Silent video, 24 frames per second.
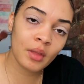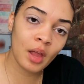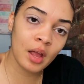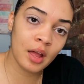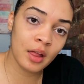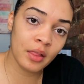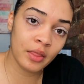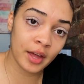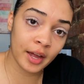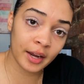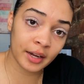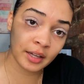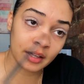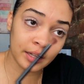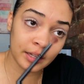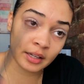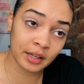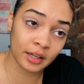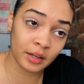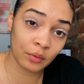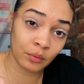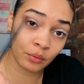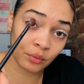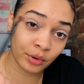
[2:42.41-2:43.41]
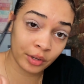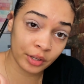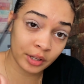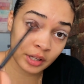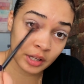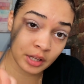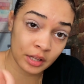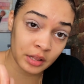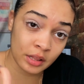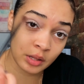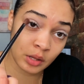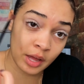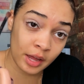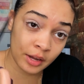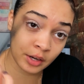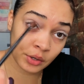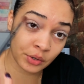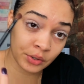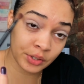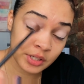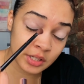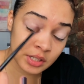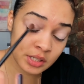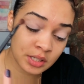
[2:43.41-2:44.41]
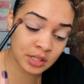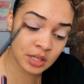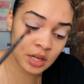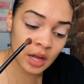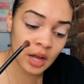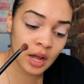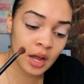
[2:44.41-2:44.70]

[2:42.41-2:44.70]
and that can get really in that crease.